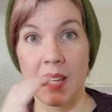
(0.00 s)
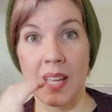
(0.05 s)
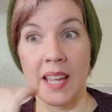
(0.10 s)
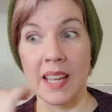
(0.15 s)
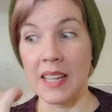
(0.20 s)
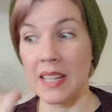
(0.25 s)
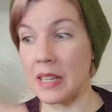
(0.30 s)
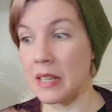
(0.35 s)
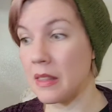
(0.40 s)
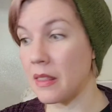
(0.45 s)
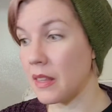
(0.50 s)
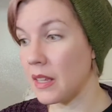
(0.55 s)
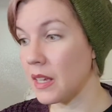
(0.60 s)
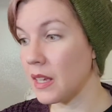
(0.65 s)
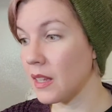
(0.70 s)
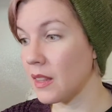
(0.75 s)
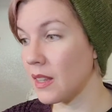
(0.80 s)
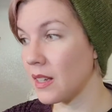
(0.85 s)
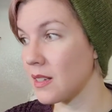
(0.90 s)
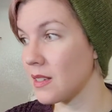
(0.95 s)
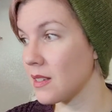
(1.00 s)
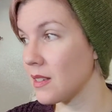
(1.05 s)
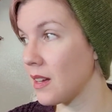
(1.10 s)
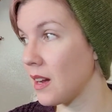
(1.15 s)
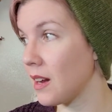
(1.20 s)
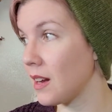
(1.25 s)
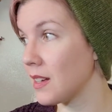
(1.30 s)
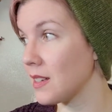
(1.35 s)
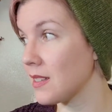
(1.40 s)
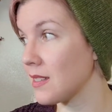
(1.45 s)
anything that's
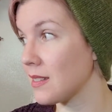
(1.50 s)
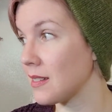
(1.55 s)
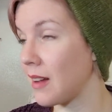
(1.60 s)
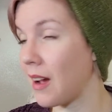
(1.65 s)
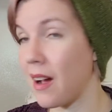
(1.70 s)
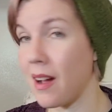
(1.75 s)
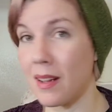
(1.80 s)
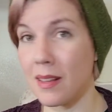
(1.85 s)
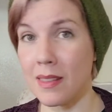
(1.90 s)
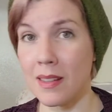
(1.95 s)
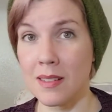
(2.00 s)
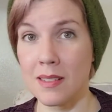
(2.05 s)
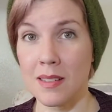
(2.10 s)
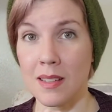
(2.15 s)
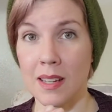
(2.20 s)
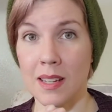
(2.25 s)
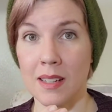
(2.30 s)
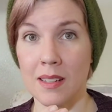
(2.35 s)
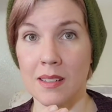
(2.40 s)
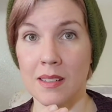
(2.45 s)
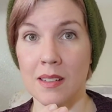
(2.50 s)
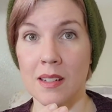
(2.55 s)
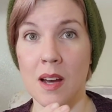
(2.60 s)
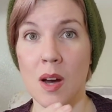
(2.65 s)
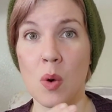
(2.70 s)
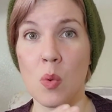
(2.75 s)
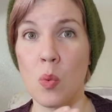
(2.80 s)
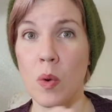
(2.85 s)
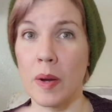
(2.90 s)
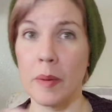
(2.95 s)
not a sock, that's like
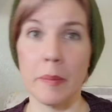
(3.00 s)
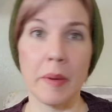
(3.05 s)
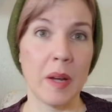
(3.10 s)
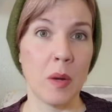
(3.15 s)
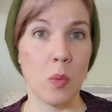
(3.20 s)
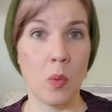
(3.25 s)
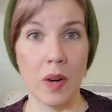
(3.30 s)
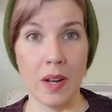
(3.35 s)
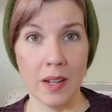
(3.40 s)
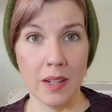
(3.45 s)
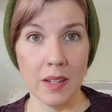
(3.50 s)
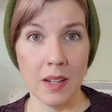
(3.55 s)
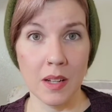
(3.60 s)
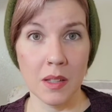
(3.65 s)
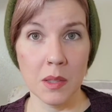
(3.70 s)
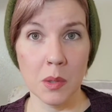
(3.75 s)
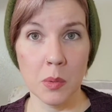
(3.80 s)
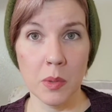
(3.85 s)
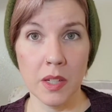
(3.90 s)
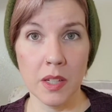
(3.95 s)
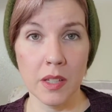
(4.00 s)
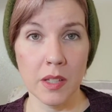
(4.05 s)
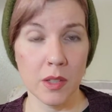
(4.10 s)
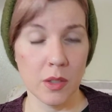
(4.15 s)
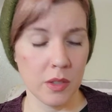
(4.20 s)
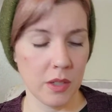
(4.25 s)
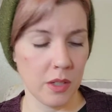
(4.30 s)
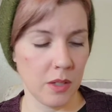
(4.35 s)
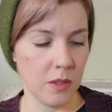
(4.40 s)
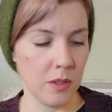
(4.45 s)
not 1x1 colorwork,
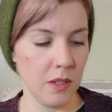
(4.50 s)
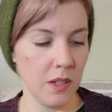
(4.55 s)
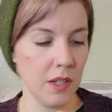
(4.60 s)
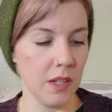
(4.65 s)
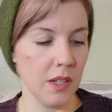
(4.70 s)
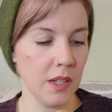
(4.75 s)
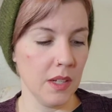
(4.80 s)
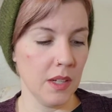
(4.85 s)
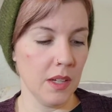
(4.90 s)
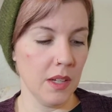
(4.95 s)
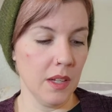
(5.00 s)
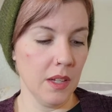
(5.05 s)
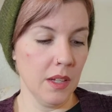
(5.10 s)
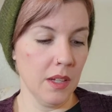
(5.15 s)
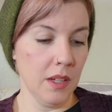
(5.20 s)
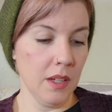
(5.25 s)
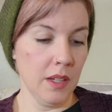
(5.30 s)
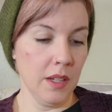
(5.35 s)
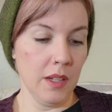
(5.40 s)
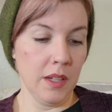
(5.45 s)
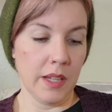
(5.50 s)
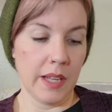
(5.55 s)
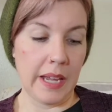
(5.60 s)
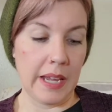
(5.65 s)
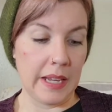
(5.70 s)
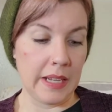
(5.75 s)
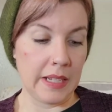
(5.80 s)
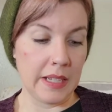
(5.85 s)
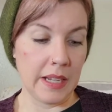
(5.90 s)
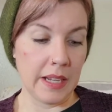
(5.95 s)
you know?
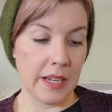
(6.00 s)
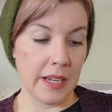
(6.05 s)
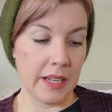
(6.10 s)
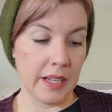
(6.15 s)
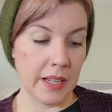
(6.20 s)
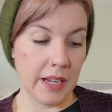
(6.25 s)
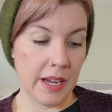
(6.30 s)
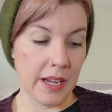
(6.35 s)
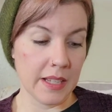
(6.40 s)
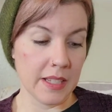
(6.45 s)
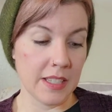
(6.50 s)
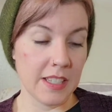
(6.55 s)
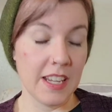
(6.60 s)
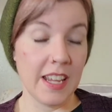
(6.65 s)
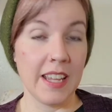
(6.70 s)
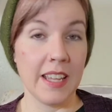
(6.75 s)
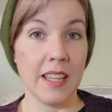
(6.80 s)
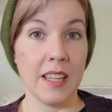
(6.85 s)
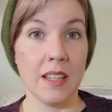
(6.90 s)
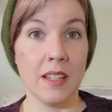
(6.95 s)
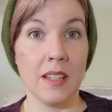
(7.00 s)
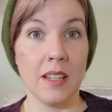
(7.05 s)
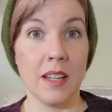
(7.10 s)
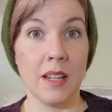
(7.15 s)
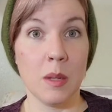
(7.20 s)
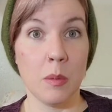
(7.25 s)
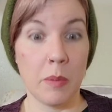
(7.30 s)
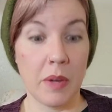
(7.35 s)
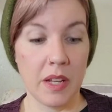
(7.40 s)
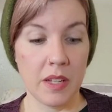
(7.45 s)
And it has taken
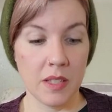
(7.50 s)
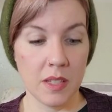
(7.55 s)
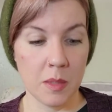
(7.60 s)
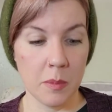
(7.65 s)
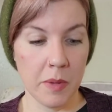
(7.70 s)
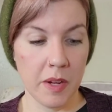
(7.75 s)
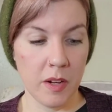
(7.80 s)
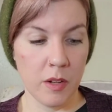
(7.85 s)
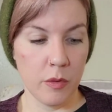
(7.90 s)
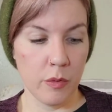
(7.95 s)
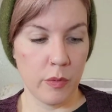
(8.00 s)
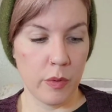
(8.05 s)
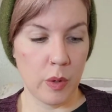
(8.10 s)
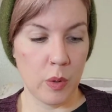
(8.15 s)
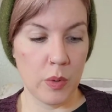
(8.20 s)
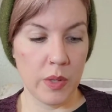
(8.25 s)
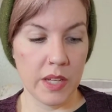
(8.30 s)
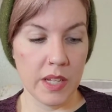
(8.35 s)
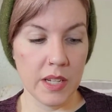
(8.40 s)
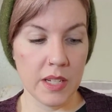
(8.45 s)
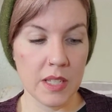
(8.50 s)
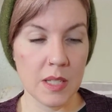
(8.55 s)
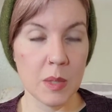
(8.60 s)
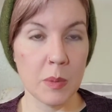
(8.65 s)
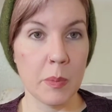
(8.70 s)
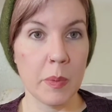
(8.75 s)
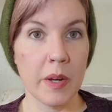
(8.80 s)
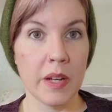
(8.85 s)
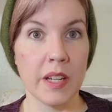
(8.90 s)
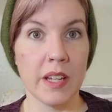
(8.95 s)
an immense amount of focus,
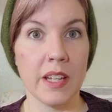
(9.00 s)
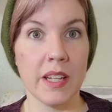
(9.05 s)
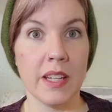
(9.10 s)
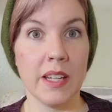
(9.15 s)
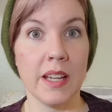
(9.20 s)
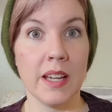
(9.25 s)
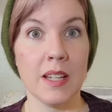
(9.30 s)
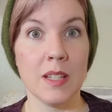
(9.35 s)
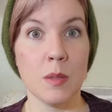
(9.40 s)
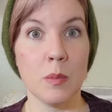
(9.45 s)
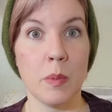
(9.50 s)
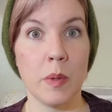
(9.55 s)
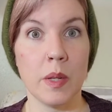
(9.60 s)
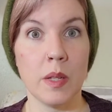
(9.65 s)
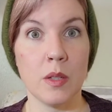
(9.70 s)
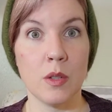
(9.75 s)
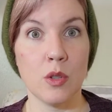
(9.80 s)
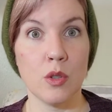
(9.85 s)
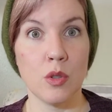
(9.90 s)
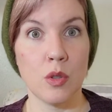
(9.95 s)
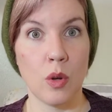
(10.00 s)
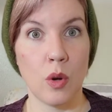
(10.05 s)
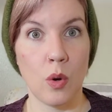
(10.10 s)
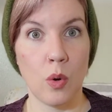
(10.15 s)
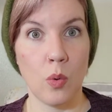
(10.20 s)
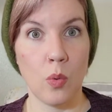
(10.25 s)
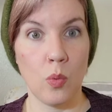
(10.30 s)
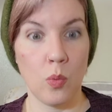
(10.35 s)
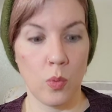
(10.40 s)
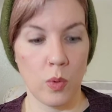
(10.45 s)
but it has been
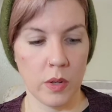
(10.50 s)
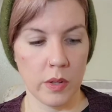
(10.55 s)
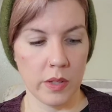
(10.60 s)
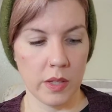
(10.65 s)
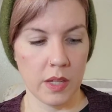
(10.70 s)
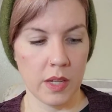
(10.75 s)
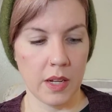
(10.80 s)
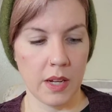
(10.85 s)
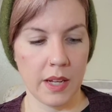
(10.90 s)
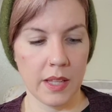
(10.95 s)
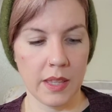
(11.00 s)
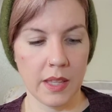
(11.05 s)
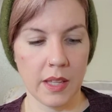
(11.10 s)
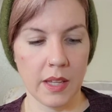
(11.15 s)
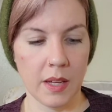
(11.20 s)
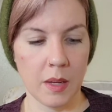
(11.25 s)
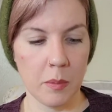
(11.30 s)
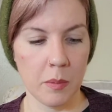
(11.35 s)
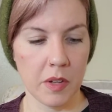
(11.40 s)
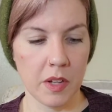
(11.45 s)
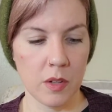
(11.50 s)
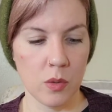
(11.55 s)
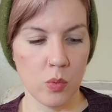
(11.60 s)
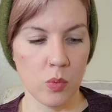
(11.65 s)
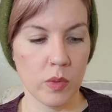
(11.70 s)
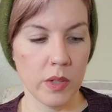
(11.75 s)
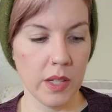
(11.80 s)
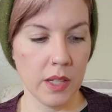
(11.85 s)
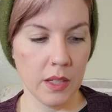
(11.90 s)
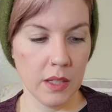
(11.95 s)
so worth it. I think I'm gonna
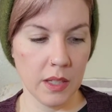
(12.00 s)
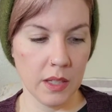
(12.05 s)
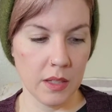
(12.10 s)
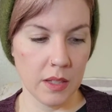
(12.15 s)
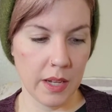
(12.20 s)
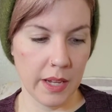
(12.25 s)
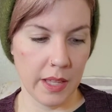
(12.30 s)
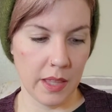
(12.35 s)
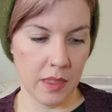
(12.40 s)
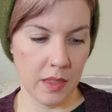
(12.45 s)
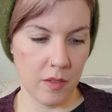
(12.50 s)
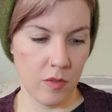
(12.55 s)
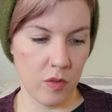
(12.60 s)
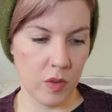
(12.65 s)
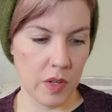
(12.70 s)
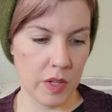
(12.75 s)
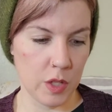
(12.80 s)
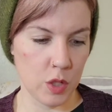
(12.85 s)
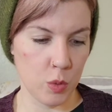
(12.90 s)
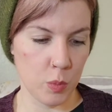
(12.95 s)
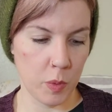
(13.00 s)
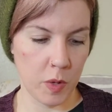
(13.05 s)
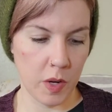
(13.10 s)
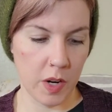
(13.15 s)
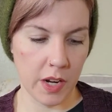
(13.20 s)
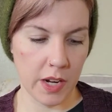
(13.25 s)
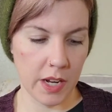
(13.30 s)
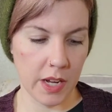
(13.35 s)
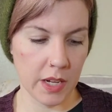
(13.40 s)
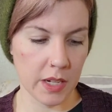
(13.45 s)
really like the finished
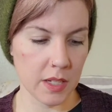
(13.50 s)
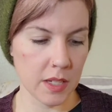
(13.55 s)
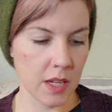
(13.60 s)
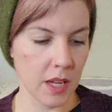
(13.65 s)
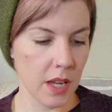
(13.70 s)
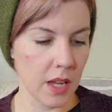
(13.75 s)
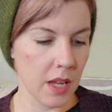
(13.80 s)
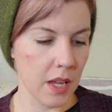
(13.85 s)
product,